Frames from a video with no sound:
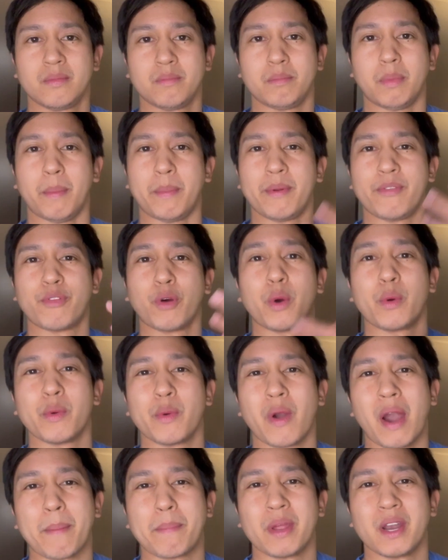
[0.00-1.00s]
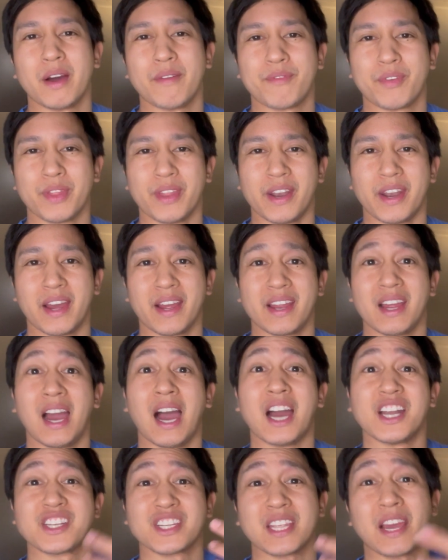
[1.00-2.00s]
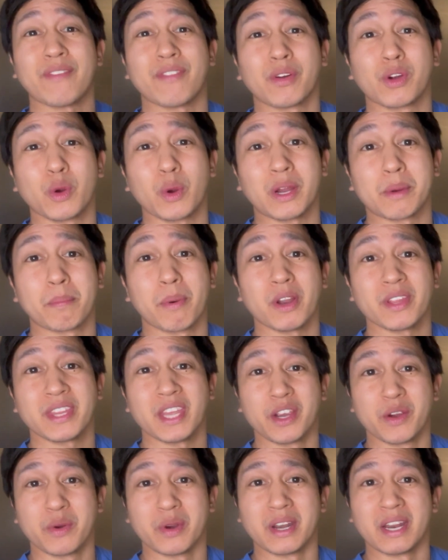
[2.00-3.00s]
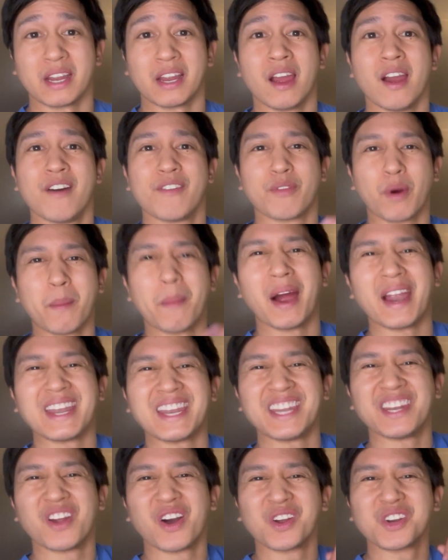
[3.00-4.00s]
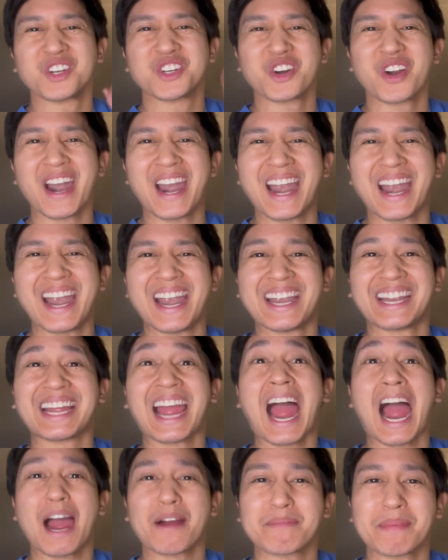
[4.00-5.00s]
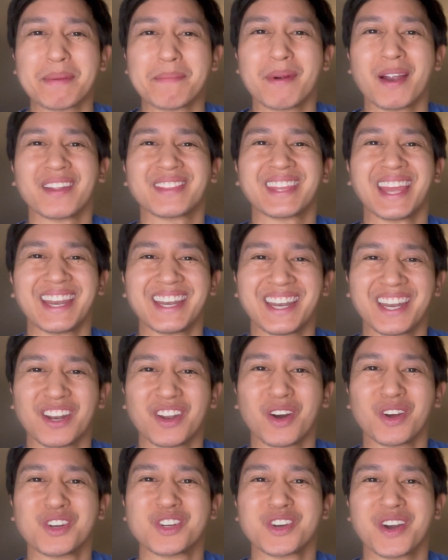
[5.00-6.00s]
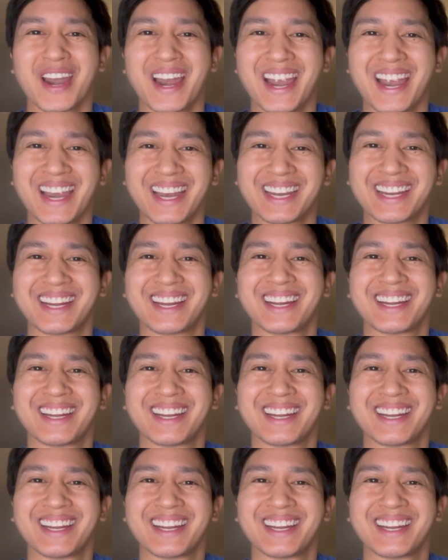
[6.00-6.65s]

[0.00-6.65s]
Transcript: But before we wrap it up for the night, I just have a quick birthday greeting for my Ninong Drake. Happy birthday, Ninong Drake.